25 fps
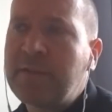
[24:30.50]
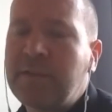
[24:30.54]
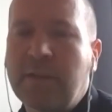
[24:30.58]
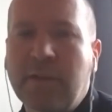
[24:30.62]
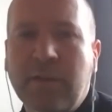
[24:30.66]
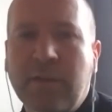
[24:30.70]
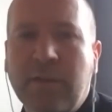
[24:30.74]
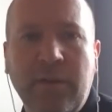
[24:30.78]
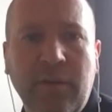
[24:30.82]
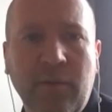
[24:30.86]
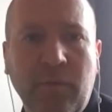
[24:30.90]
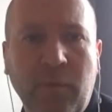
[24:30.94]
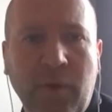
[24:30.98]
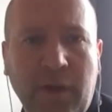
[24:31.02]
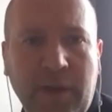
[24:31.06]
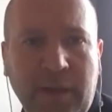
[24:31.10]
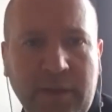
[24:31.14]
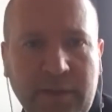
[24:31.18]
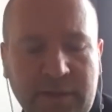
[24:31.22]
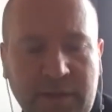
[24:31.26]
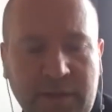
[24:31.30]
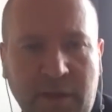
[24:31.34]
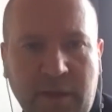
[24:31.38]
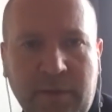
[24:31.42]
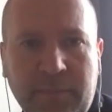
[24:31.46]
look at the working
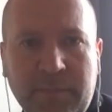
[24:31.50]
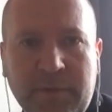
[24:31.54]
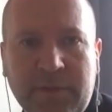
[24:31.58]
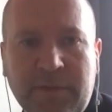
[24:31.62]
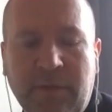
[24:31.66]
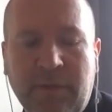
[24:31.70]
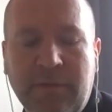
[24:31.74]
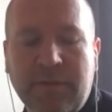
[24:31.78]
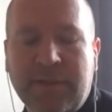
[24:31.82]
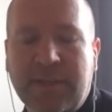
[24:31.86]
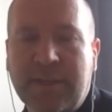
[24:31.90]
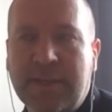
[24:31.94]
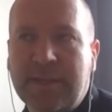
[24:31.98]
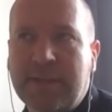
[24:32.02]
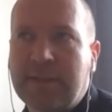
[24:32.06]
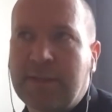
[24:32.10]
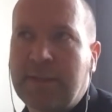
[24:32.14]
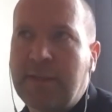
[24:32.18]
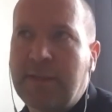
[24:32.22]
circumstances,